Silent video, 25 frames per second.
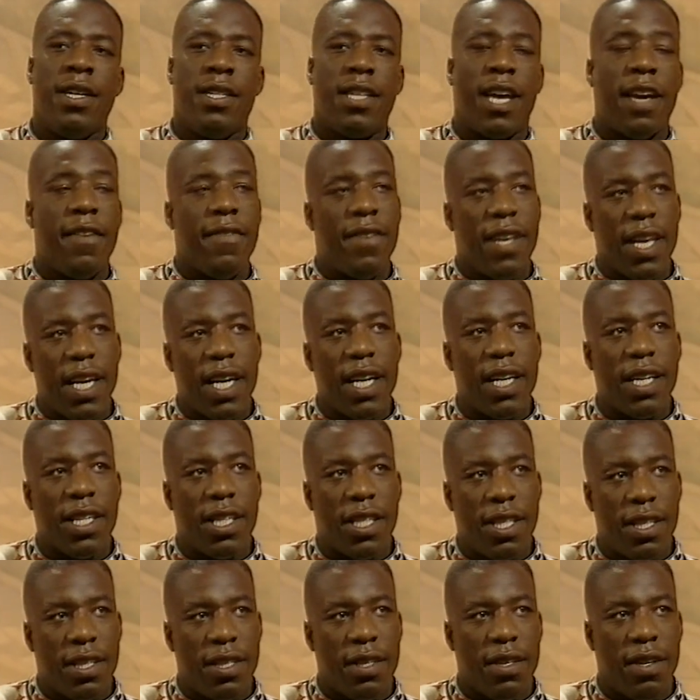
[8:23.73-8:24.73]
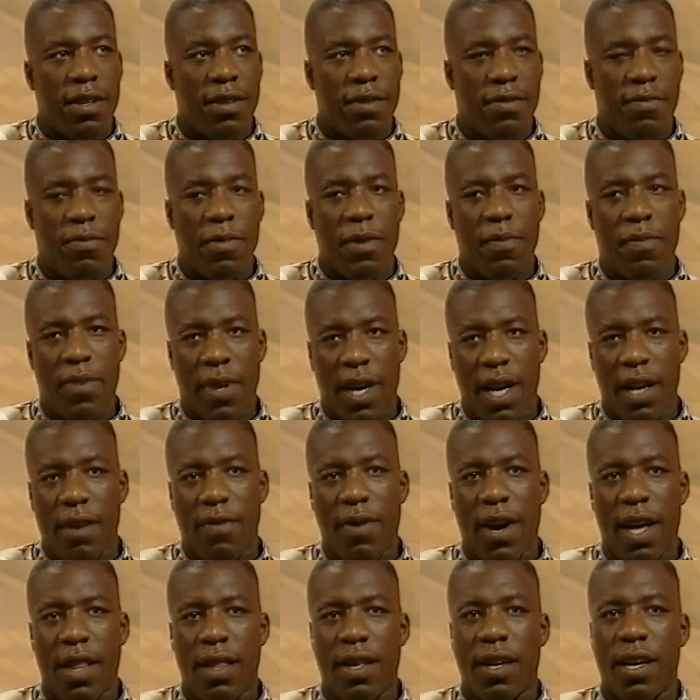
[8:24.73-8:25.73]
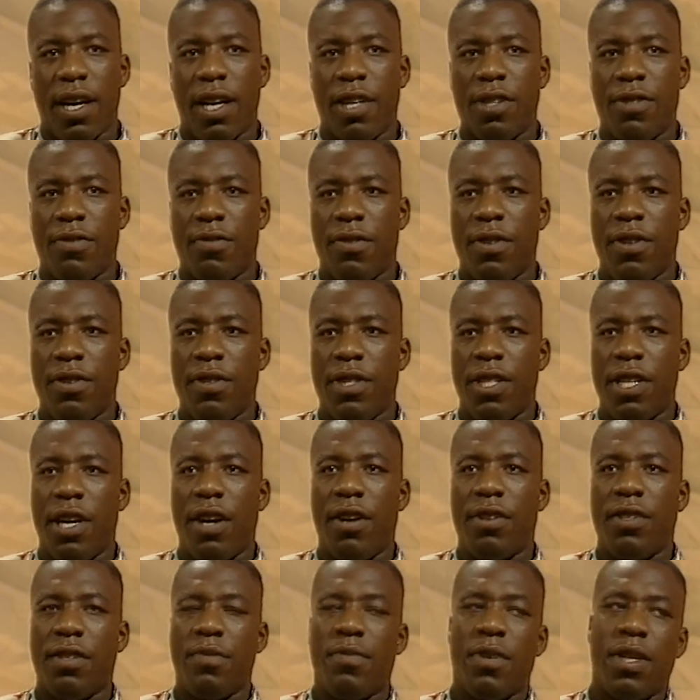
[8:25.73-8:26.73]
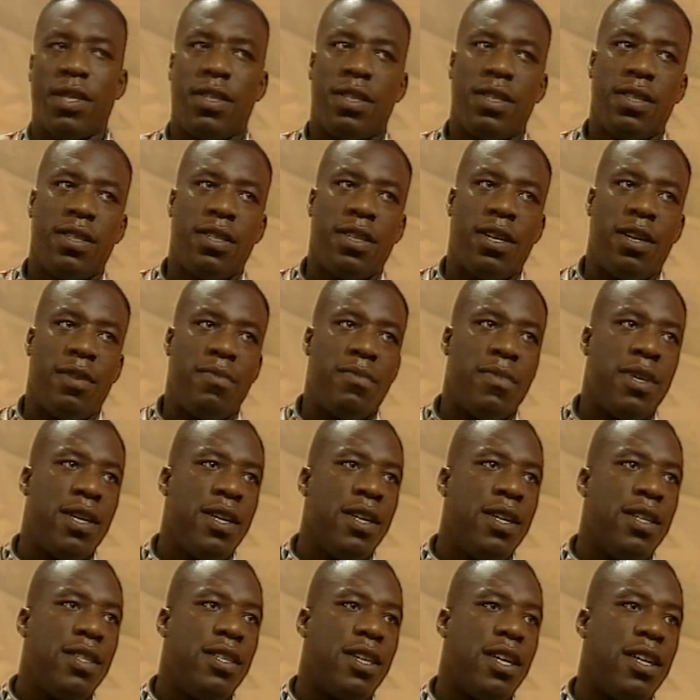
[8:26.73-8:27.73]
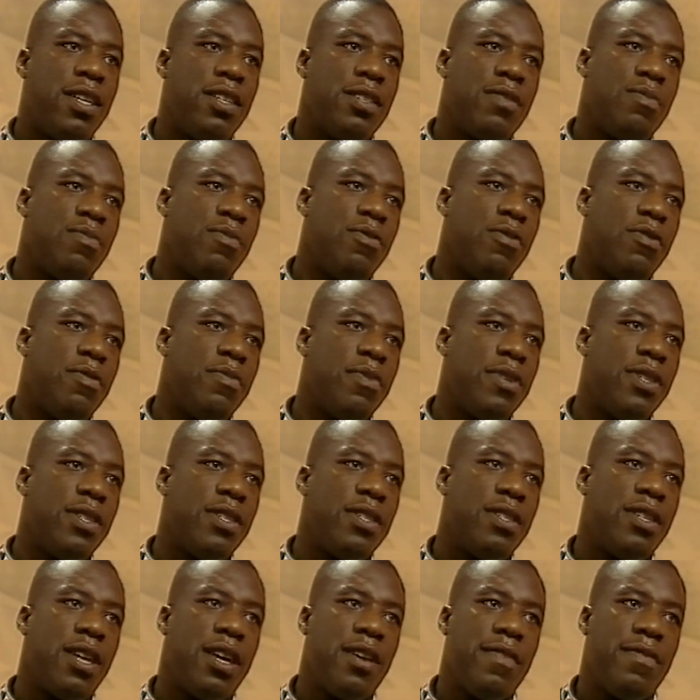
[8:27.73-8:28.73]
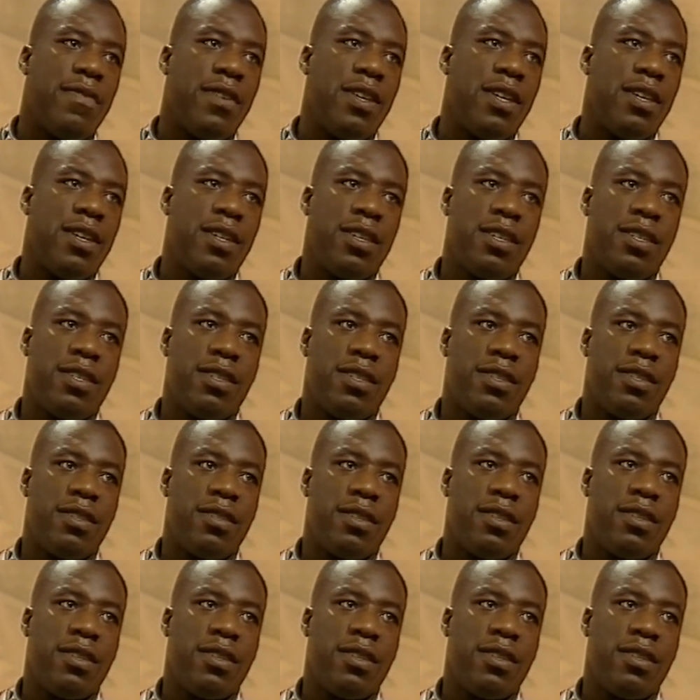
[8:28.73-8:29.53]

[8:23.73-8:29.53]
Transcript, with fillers: David English, and we play around the country in charity matches um, Dennis You're Waterman, David English. Are you a